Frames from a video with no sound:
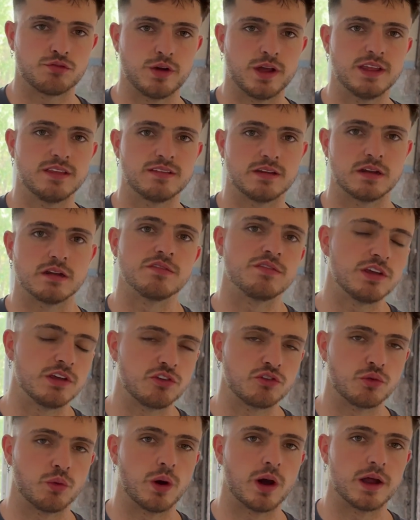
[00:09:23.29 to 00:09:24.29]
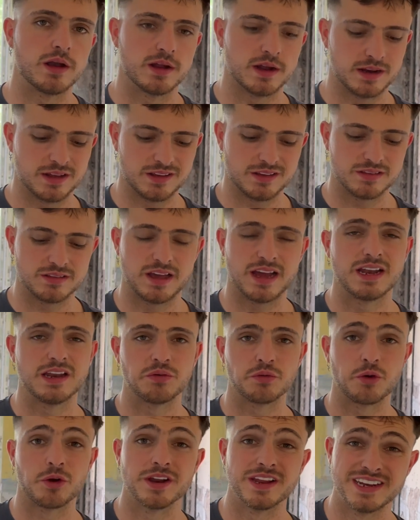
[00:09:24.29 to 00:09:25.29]
rating of each one and exactly
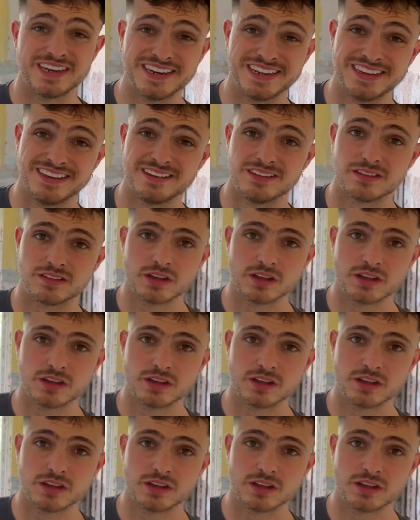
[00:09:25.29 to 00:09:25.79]
what it needs.